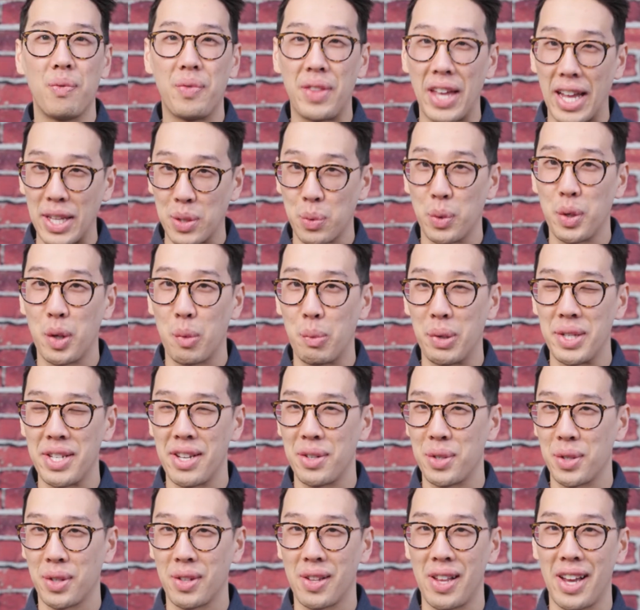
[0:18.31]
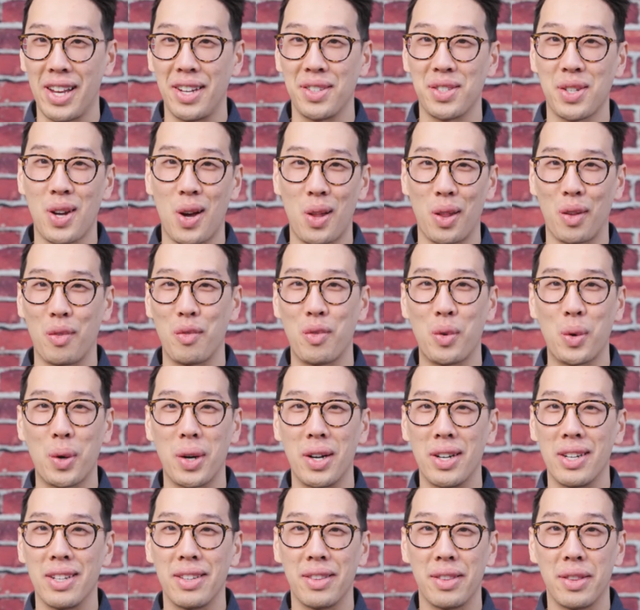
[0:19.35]
That's what your potential client is calling
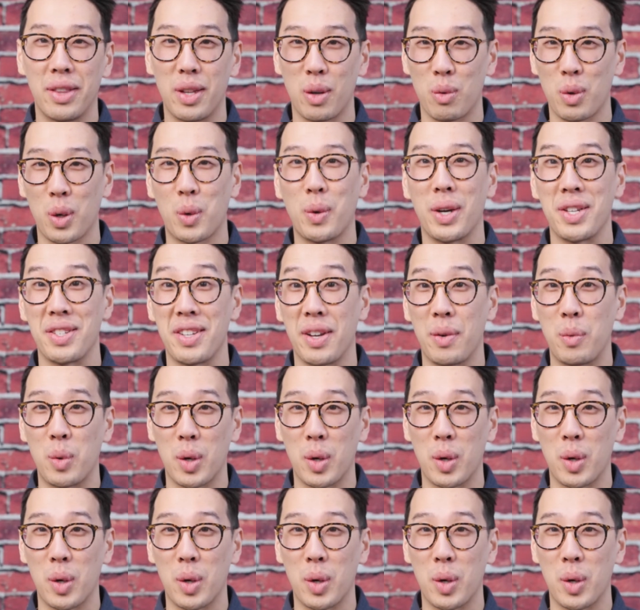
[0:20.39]
for. They're requesting